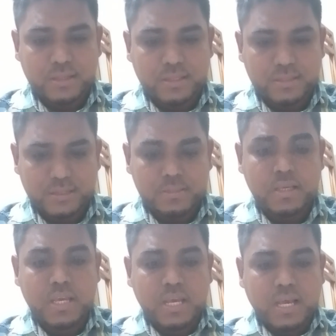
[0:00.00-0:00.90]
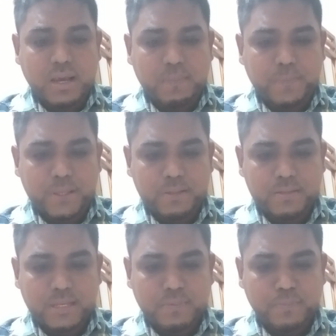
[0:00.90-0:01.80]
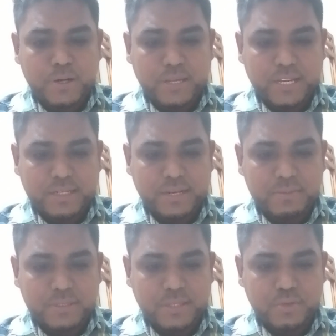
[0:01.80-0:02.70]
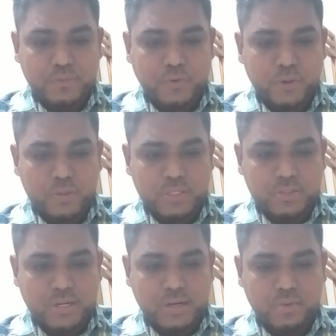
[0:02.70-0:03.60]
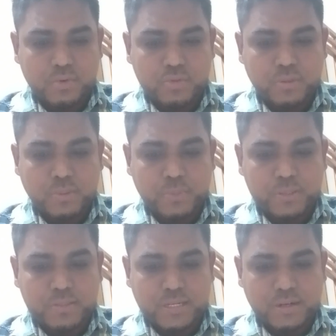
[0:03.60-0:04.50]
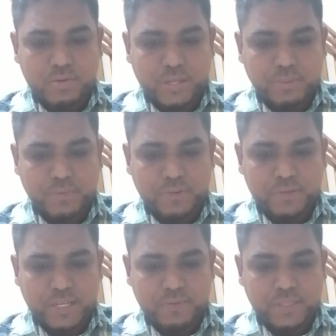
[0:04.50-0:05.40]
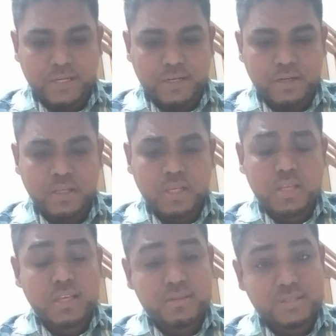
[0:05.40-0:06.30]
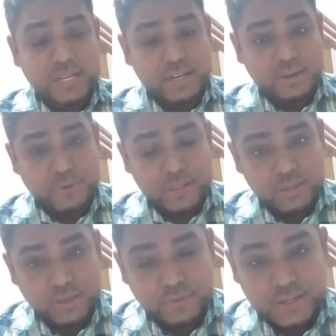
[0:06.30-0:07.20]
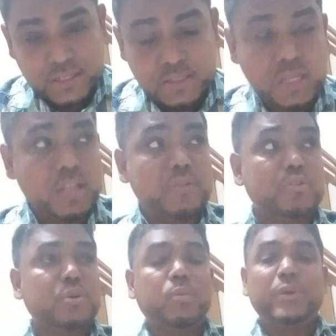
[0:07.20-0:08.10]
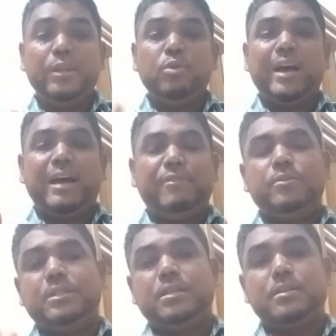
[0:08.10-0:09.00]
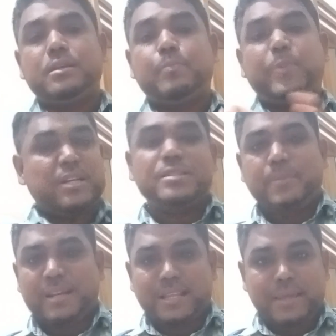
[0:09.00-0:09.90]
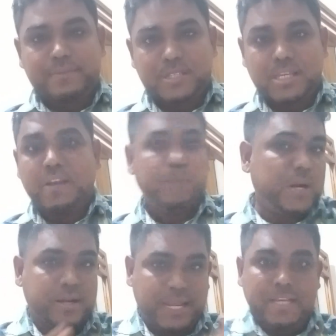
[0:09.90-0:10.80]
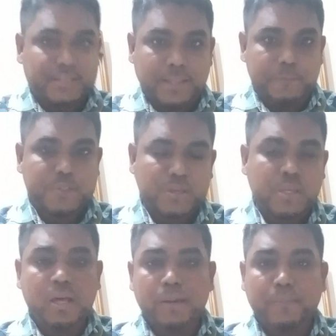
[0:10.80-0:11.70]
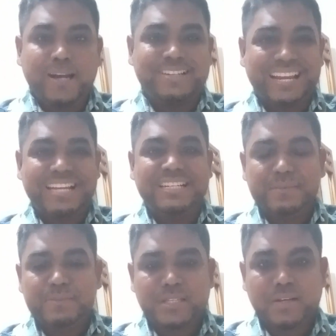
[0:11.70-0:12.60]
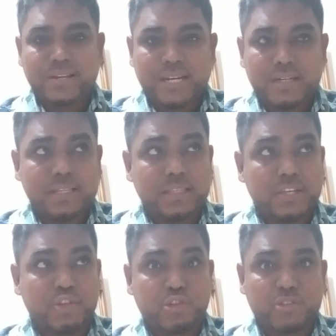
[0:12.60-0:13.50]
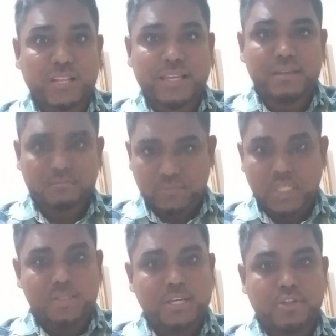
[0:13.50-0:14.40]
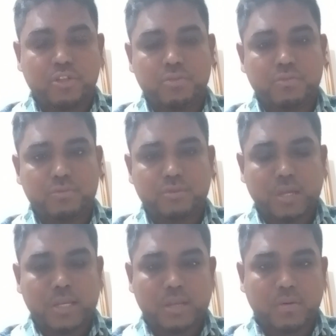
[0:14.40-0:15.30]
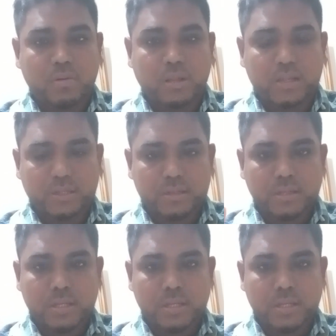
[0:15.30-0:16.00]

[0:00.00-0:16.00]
is appeals in part 8 claims. This follow the general rules of appeal set out above, even if they are a second appeal. If it is so we know about the part 7 claims and part 8 claims. Part 8 claims regarding the issues like injunctions and all other